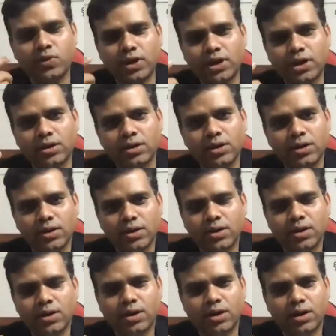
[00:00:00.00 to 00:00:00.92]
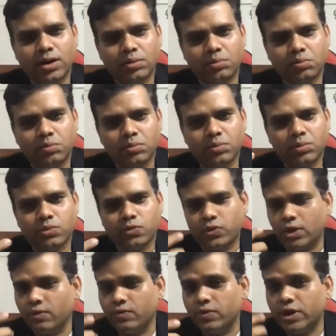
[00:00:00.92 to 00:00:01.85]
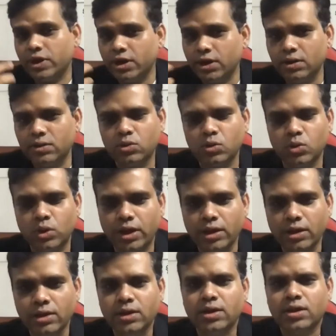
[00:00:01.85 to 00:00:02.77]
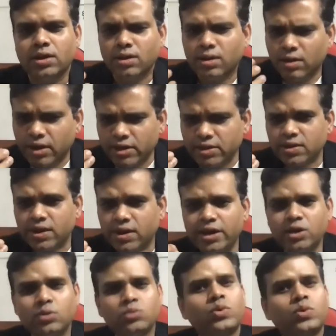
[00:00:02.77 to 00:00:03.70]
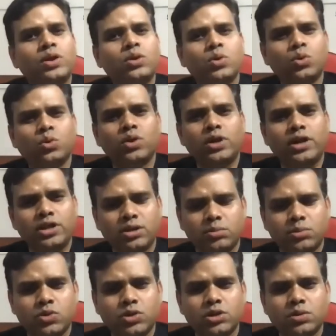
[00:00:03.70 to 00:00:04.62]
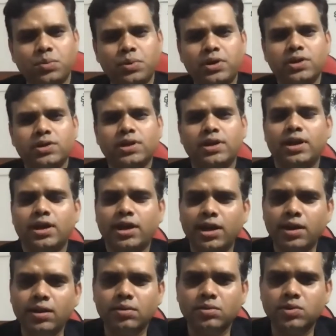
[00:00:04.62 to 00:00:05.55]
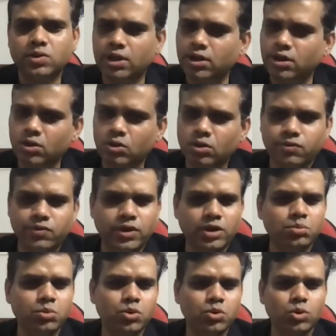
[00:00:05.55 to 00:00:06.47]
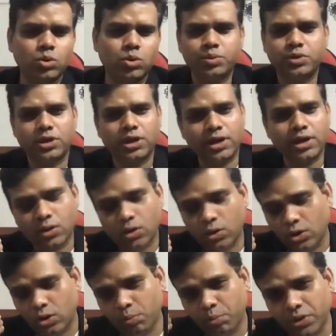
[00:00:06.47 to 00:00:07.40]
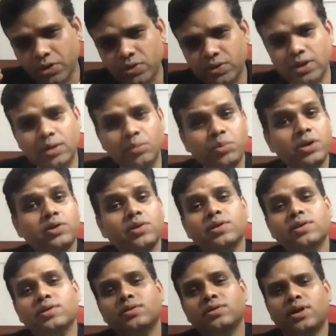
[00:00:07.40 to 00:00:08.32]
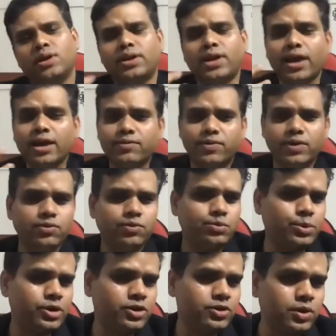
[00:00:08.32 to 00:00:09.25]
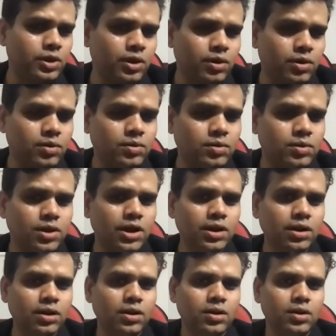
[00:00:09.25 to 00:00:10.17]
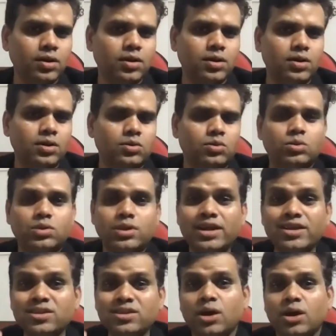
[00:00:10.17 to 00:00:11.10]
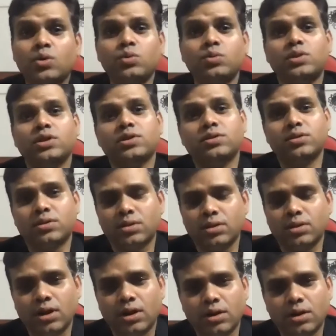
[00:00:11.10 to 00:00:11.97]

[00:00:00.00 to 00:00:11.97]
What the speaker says: we have heard today, let's write 1 or 2 lines about the speakers and again share it on the Facebook group, share it on your personal pages and tag 5 friends there, right? So that's how this